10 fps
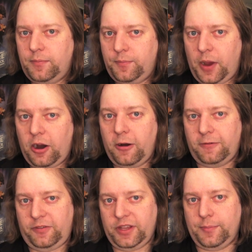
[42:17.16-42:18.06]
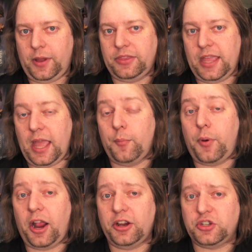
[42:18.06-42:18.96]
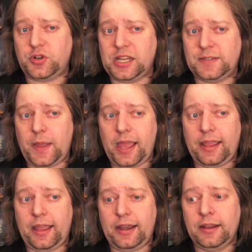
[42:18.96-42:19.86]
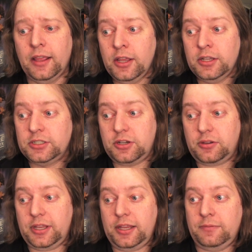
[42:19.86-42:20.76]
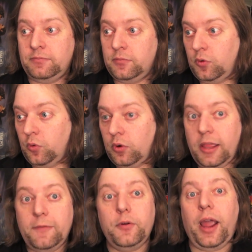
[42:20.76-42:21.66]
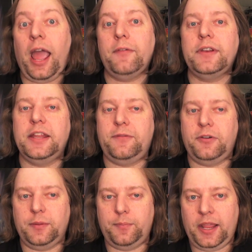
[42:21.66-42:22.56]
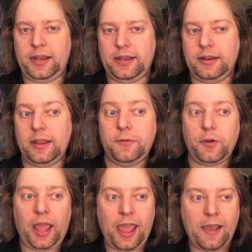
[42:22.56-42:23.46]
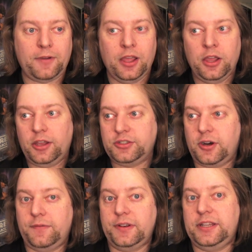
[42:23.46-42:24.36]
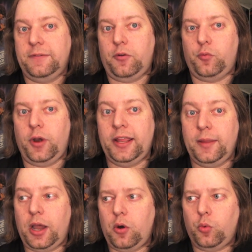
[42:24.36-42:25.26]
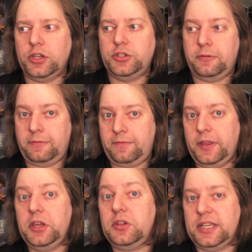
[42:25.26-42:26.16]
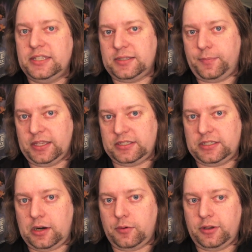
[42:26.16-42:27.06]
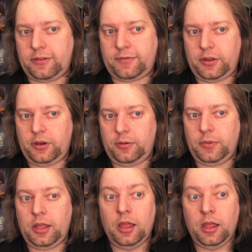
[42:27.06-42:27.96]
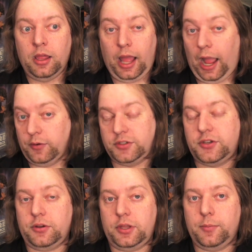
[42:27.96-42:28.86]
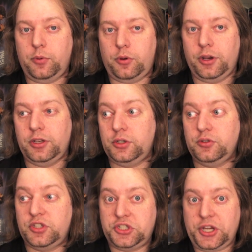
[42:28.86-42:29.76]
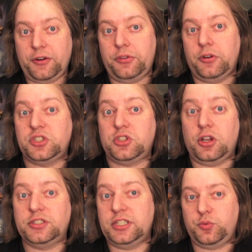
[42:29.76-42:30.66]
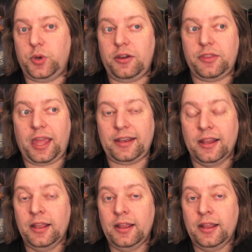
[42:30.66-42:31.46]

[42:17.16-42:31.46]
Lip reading: powerfully about The Empire Strikes Back. And certainly, if you have a different opinion, if you have a sort of a different ranking about what you feel is the best Star Wars film, I would certainly implore you to share those thoughts as well, that